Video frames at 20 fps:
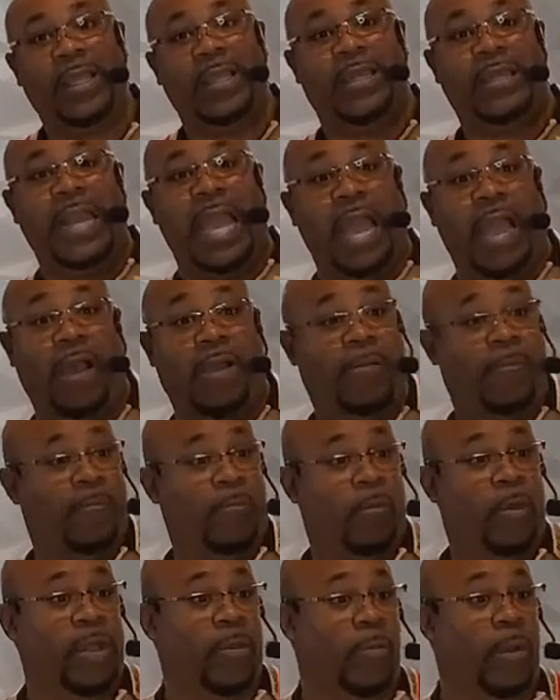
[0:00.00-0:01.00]
Now,
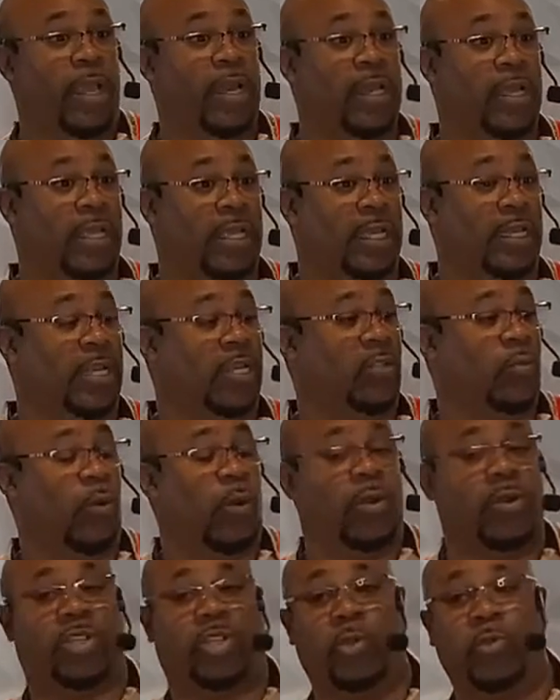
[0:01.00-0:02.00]
we, we look at this
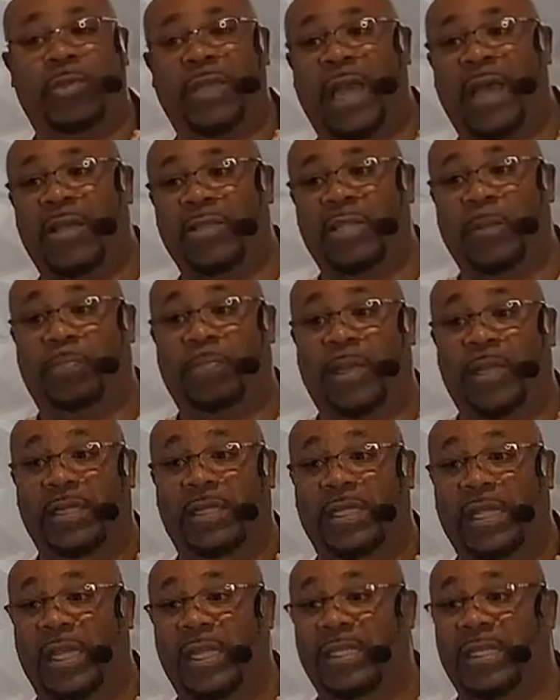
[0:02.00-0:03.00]
word 2,000 plus
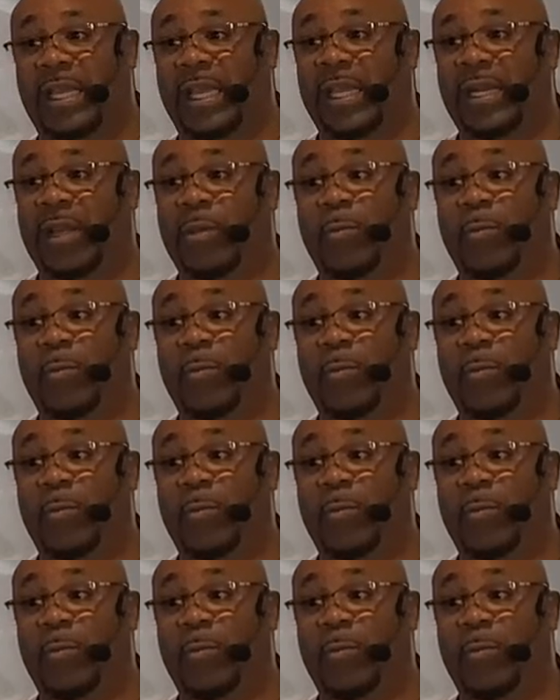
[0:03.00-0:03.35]
years later,